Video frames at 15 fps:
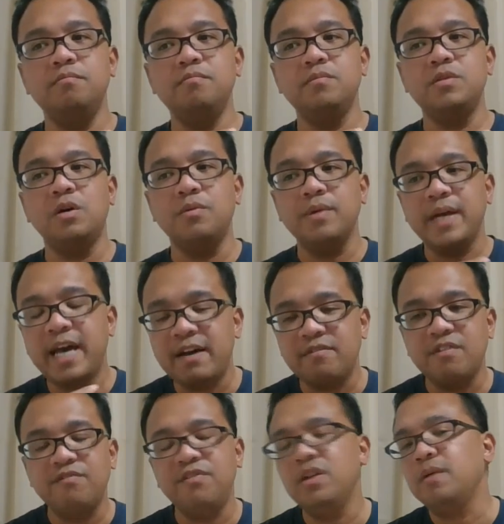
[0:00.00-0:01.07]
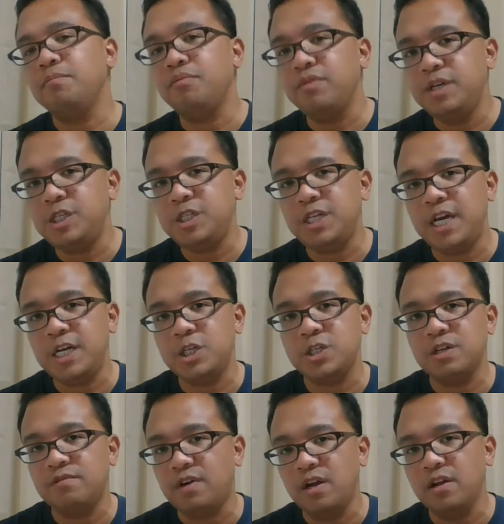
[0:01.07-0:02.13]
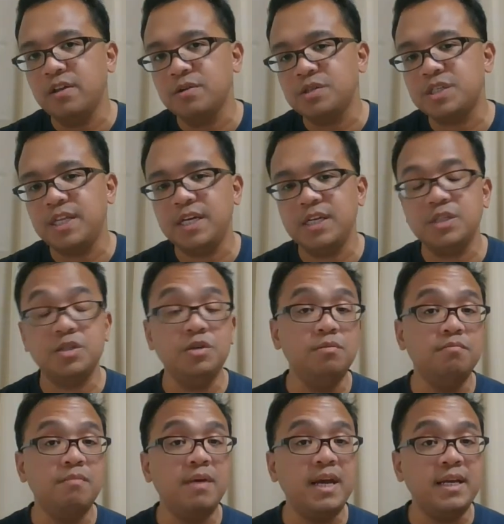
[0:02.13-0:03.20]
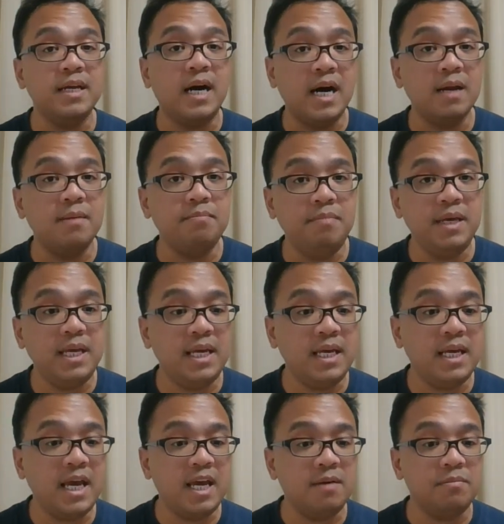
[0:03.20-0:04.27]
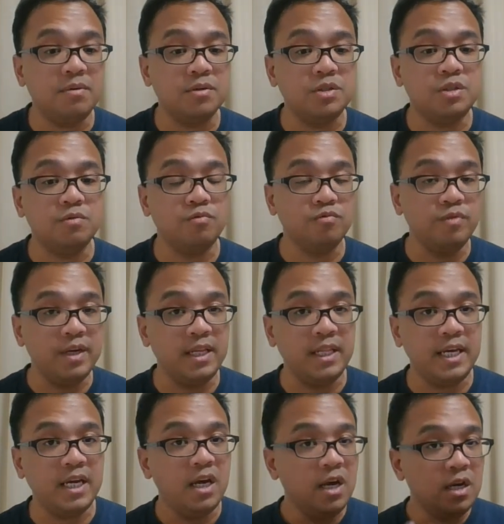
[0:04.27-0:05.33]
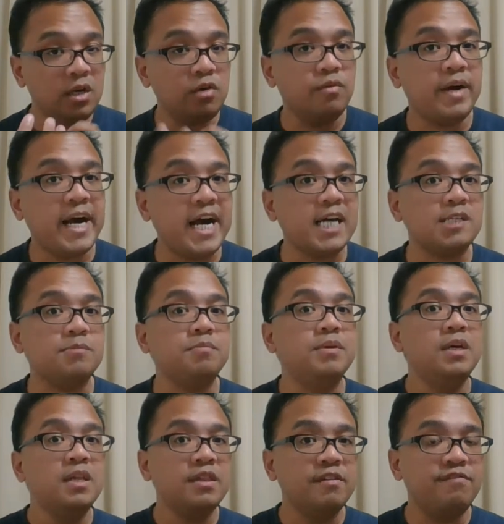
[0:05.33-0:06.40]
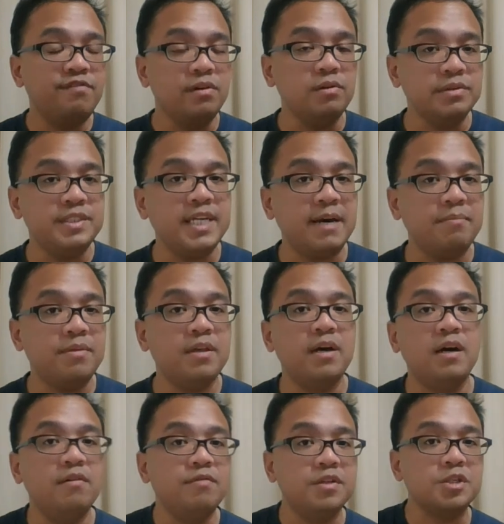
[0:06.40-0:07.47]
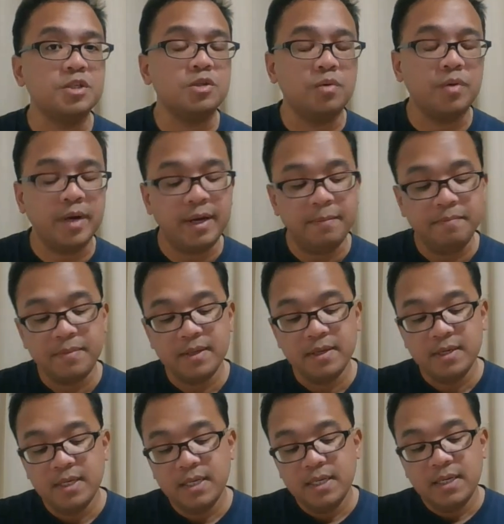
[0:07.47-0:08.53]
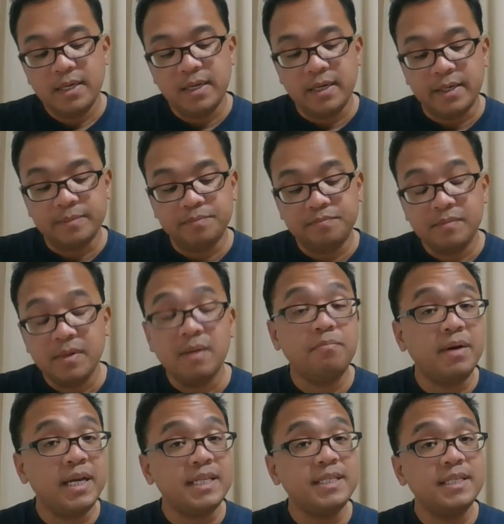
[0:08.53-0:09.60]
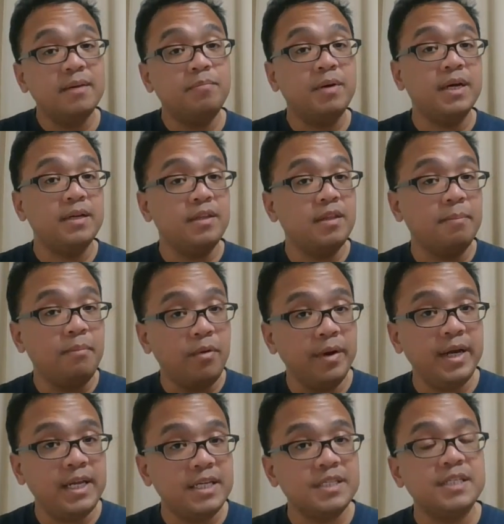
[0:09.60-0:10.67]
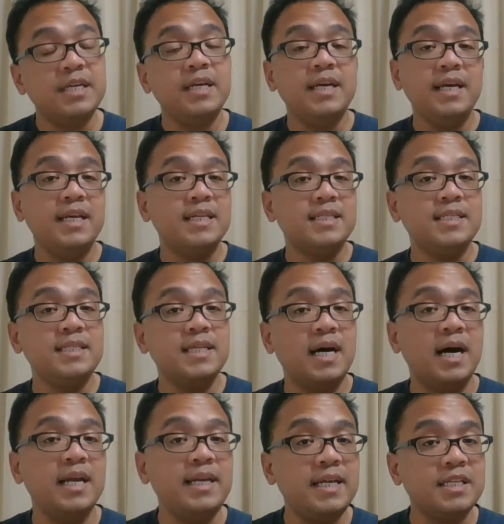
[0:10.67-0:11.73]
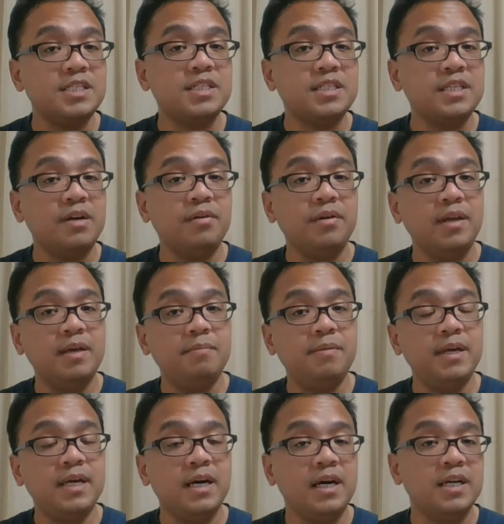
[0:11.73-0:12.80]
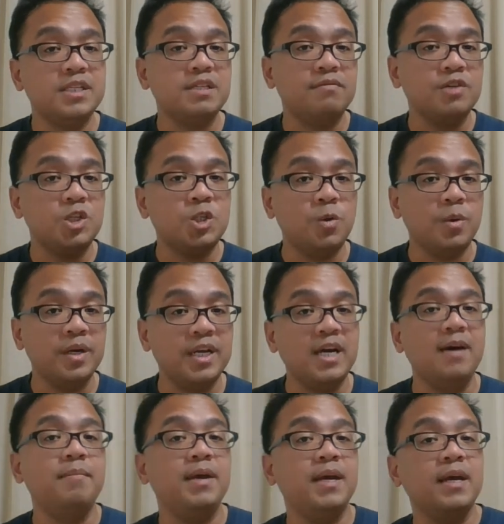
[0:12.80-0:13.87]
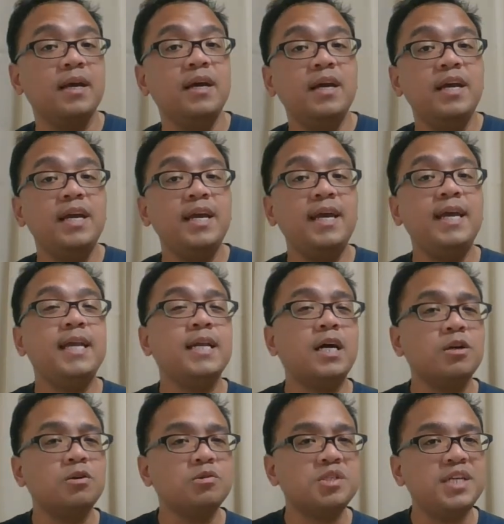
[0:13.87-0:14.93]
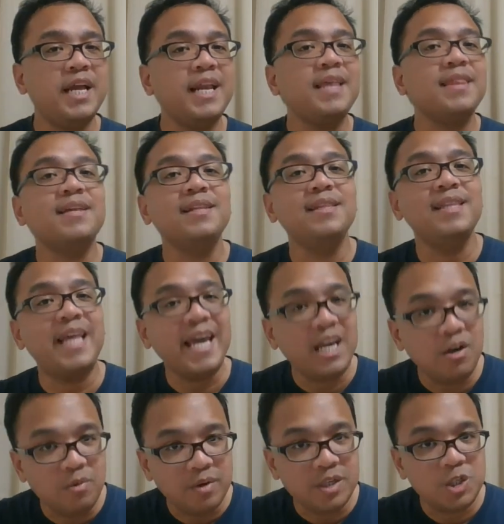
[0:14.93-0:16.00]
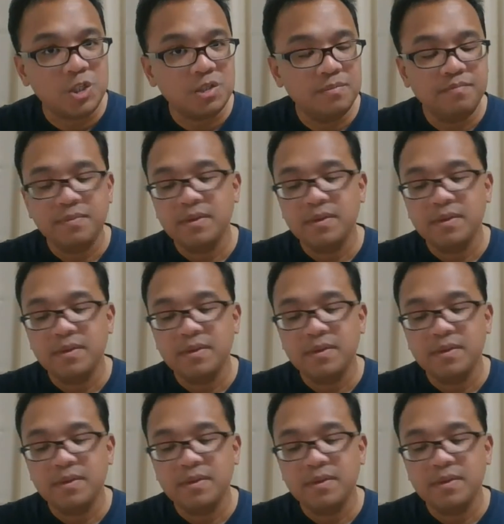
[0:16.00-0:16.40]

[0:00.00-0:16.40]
don't have a full appreciation of all of those things, you may not be able to really grasp the full depth of the story. But the point is, it is not necessarily because of a shortcoming in understanding the language,